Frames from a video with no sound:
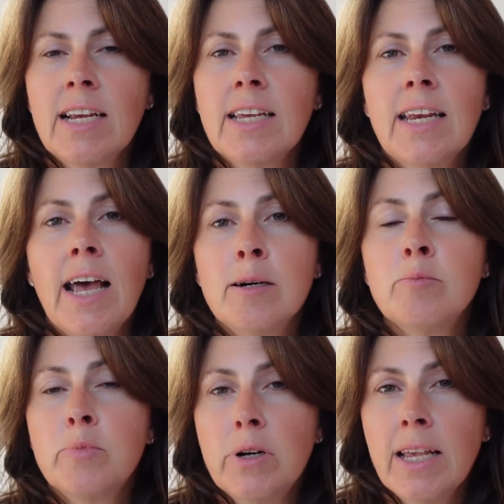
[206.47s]
and can
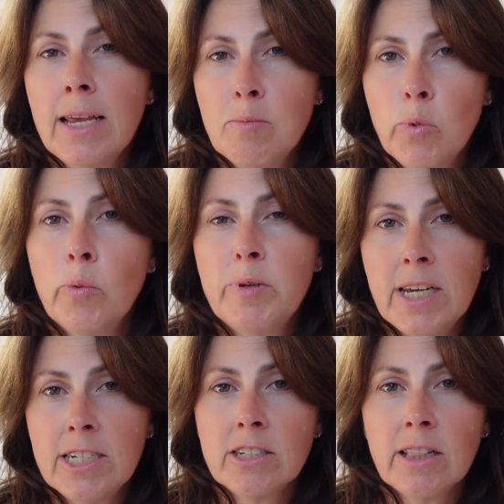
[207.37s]
help bring in more
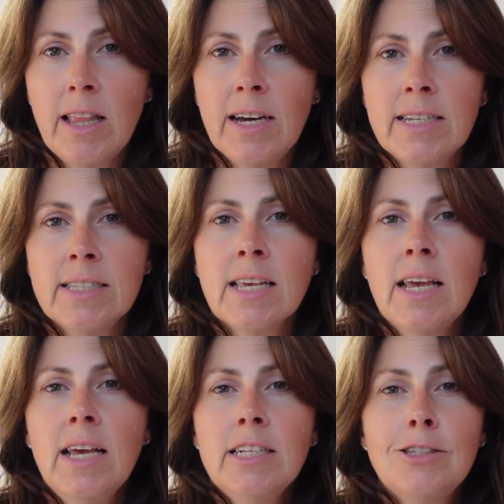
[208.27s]
potential clients
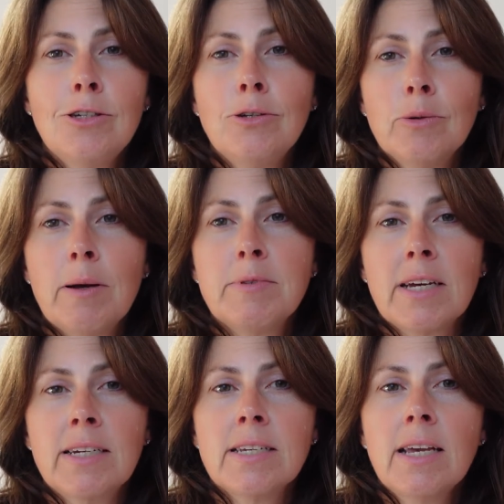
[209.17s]
to your
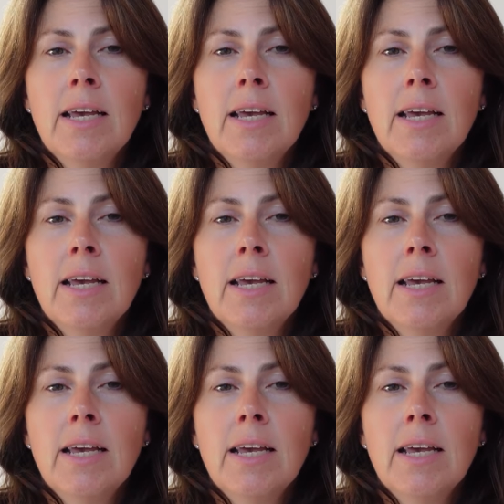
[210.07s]
website.